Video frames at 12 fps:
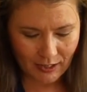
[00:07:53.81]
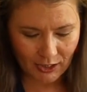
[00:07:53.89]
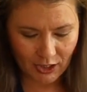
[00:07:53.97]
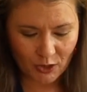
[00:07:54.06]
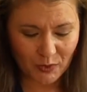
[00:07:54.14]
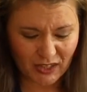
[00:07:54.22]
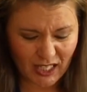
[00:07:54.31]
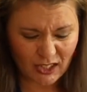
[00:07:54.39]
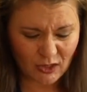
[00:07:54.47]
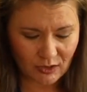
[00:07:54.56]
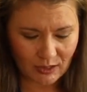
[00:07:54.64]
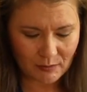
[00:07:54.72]
You know what they
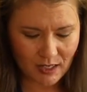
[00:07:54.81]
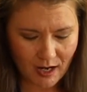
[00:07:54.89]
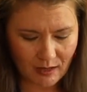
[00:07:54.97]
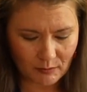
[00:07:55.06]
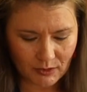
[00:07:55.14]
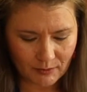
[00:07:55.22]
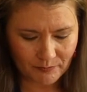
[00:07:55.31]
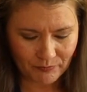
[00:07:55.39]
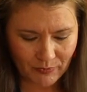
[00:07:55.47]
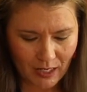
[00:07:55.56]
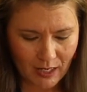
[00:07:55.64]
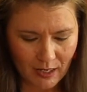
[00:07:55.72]
do sometimes?
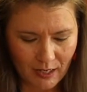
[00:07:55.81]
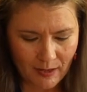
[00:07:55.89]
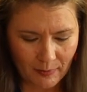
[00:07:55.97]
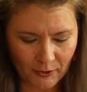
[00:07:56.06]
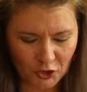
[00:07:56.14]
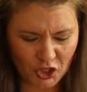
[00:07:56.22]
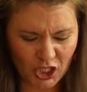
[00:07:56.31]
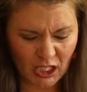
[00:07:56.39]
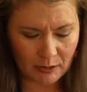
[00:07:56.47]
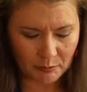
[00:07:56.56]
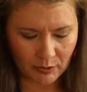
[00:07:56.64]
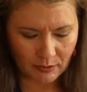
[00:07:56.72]
They're
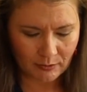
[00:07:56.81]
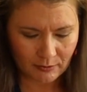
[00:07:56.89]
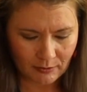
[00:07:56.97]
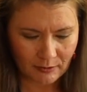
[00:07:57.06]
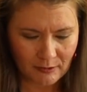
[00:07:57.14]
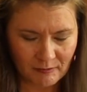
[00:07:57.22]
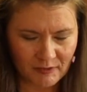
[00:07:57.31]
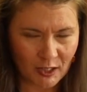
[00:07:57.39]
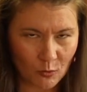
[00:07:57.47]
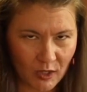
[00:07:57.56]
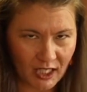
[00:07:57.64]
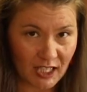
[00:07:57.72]
cheap. They
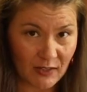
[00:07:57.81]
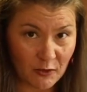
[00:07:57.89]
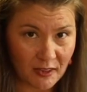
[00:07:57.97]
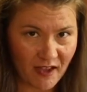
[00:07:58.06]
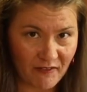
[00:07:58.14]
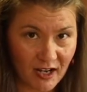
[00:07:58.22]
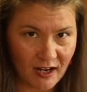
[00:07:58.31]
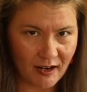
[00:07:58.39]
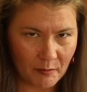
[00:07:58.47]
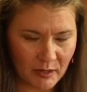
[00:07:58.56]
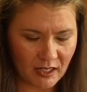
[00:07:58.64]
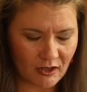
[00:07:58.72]
don't wanna give you that vanilla
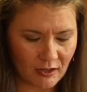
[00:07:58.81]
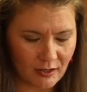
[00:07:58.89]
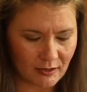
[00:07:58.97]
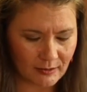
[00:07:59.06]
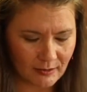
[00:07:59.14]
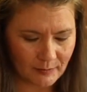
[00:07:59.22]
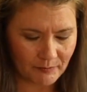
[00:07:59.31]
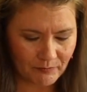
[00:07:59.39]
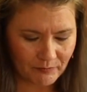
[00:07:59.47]
bean goodness.